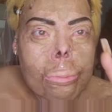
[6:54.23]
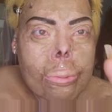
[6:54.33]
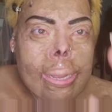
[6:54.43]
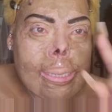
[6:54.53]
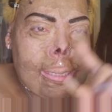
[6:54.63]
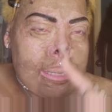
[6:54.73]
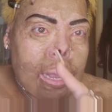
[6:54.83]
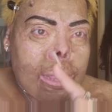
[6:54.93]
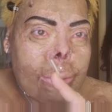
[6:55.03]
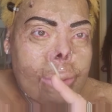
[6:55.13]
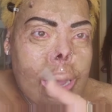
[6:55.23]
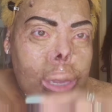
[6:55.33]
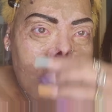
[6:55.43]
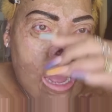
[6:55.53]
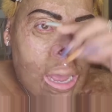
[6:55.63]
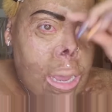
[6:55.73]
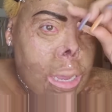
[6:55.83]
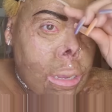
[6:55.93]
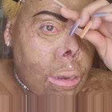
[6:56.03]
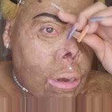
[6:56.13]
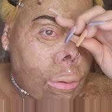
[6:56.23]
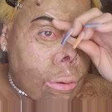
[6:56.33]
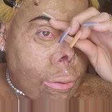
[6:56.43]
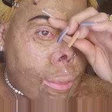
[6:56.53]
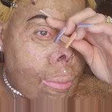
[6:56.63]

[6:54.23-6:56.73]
was set them last night, you know, glue them